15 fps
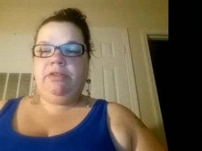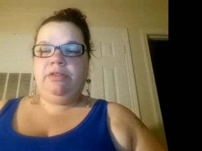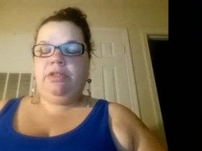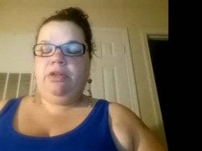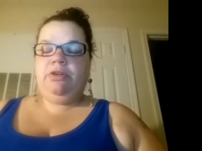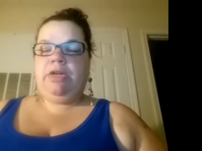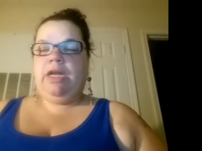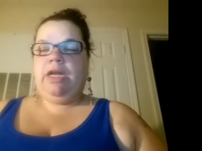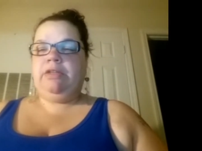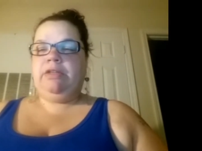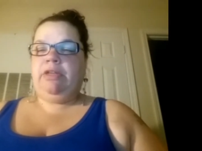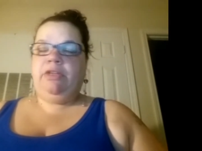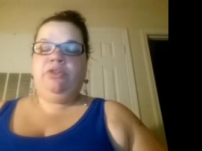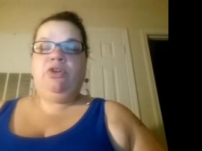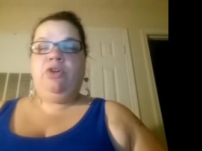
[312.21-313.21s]
You know, not
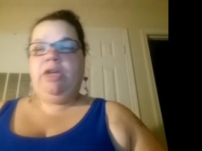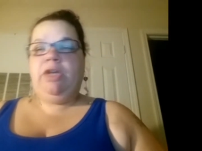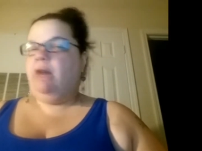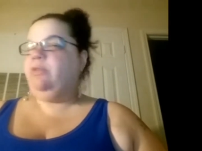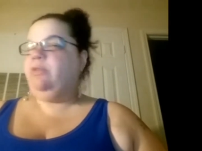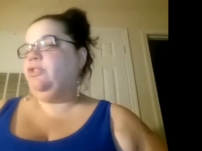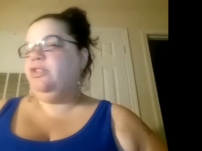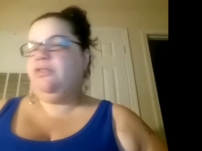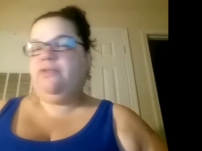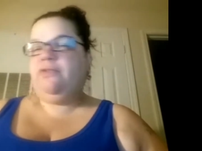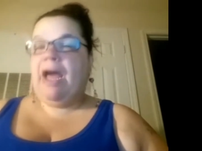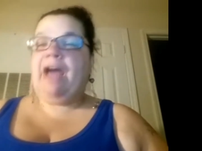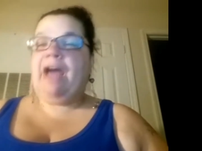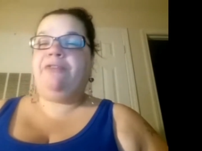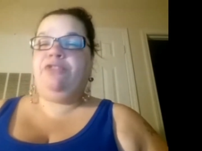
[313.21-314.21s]
and I was just
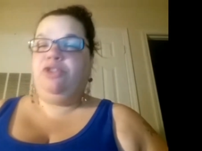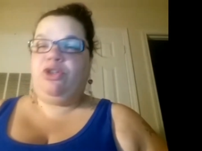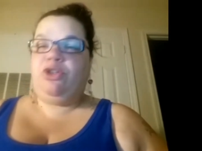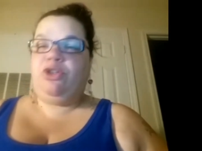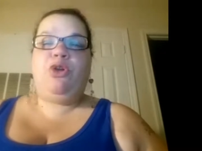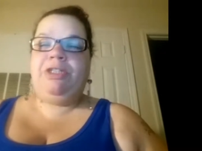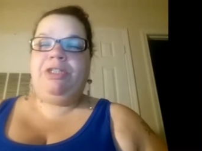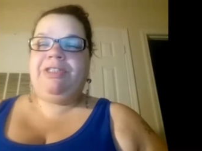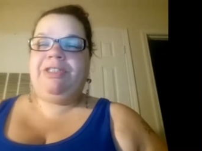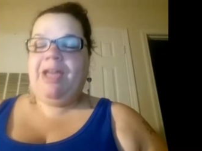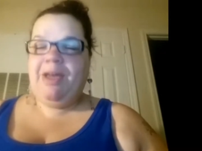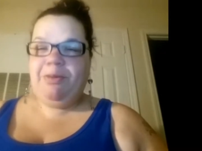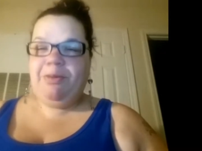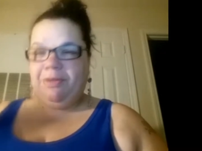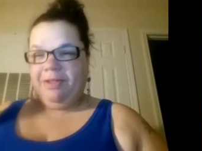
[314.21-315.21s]
5 years old at the
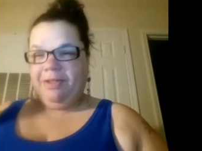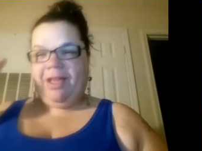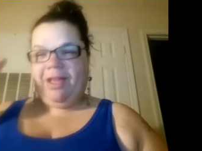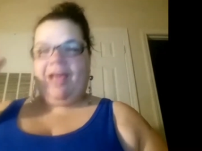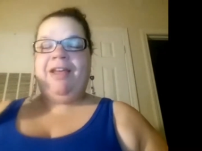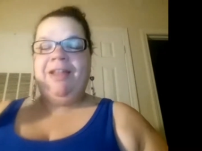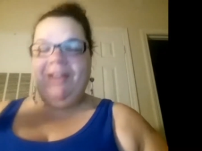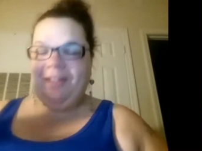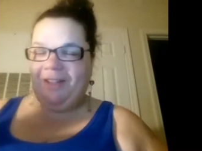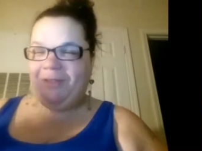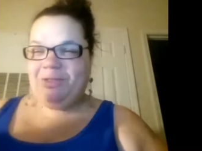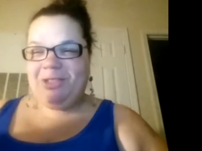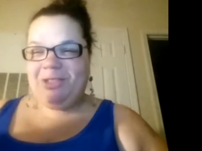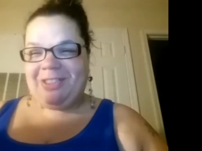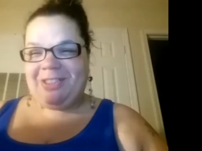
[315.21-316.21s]
time.
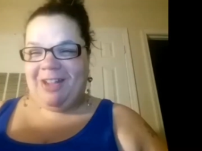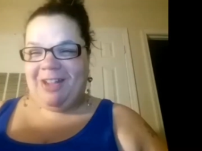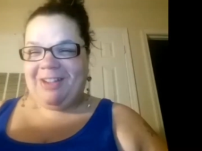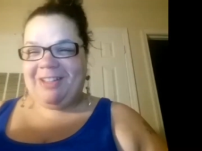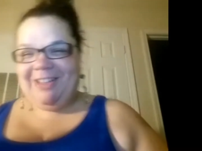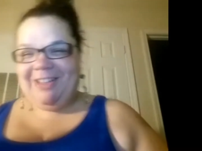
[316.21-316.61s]
I'm just talking.